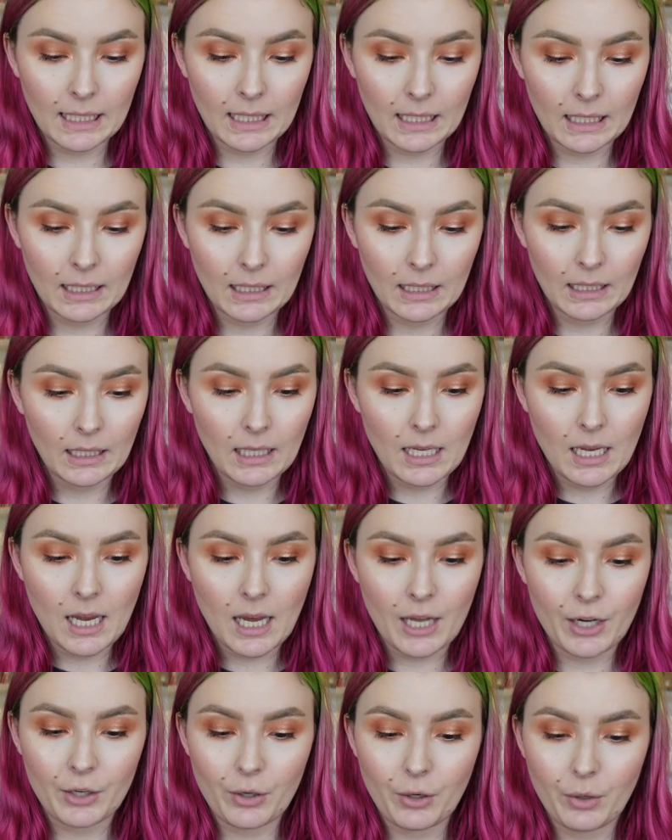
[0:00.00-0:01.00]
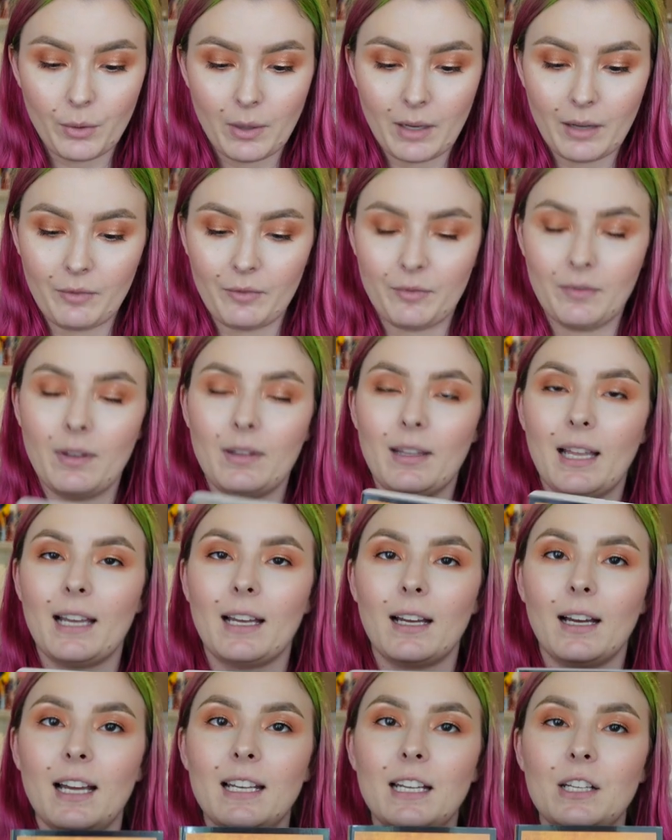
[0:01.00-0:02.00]
I don't know if
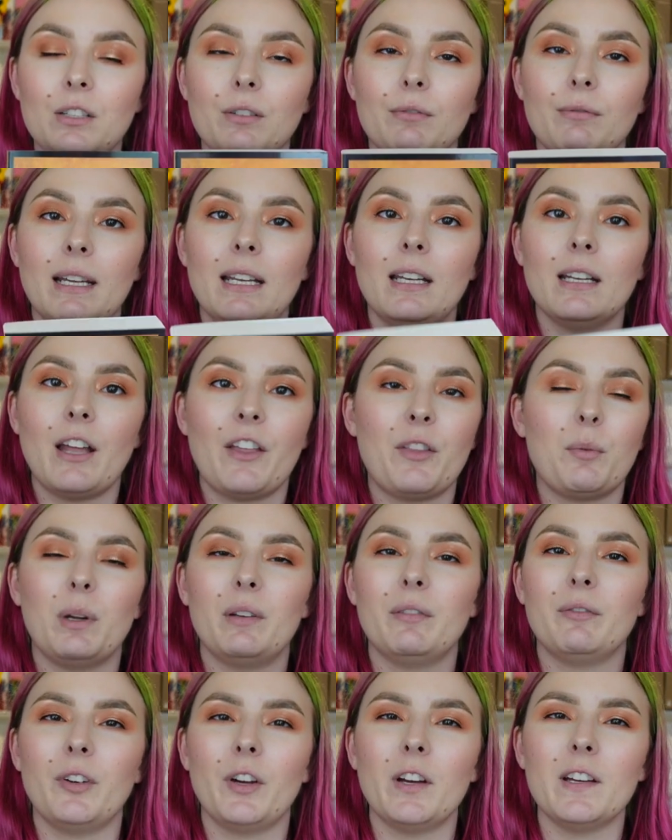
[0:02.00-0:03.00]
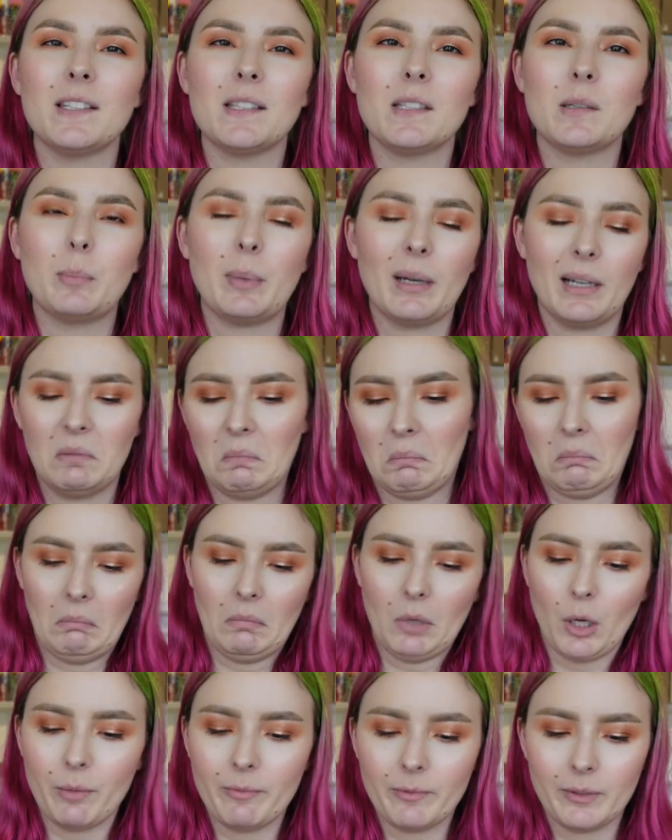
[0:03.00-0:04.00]
like I need to read another one first, but
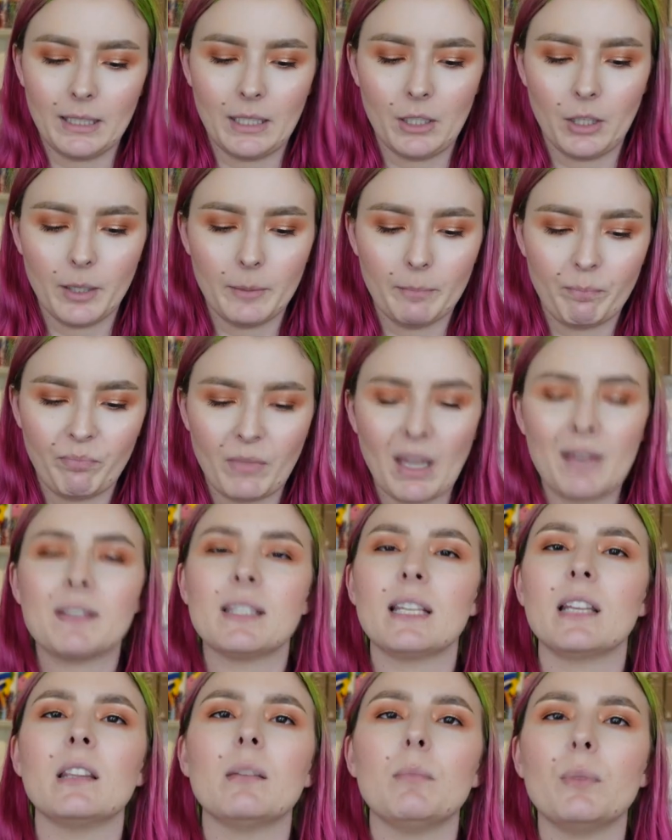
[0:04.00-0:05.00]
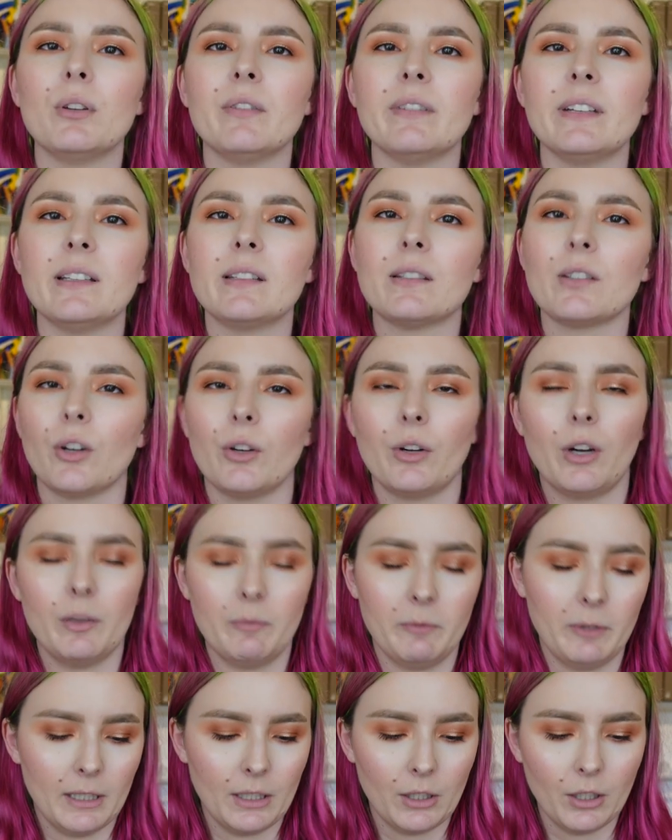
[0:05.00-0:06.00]
hopefully not. I've seen the movies, so
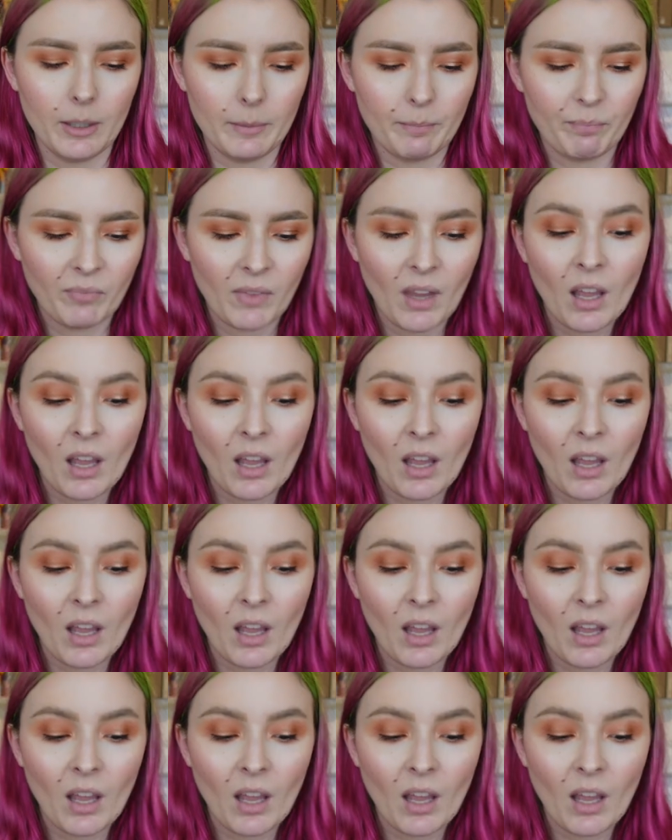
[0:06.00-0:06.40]
hopefully not.